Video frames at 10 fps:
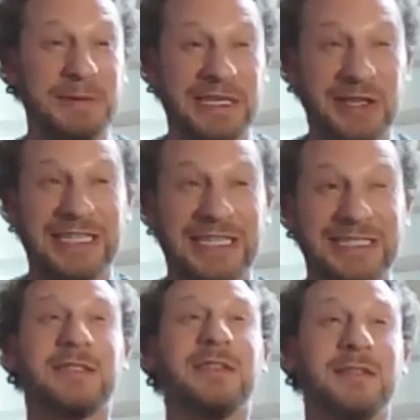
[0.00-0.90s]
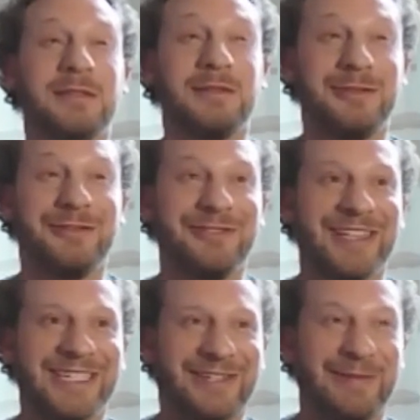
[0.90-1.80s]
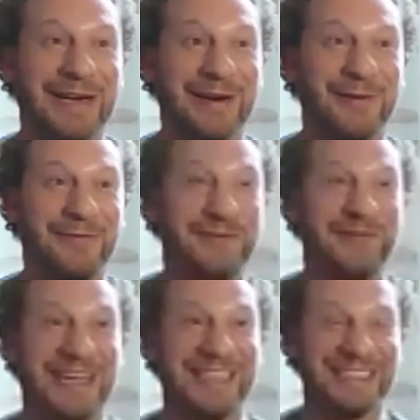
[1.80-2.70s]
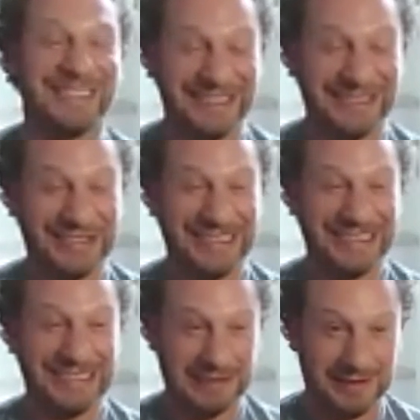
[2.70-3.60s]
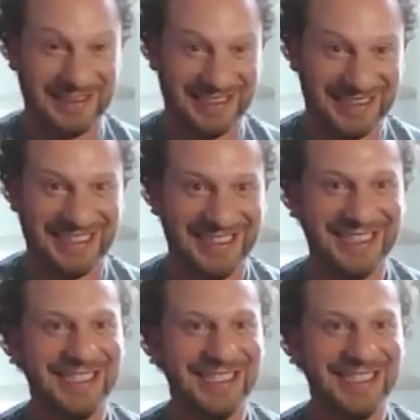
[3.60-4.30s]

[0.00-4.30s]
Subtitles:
like, ooh, like my whole face, like just like, ah.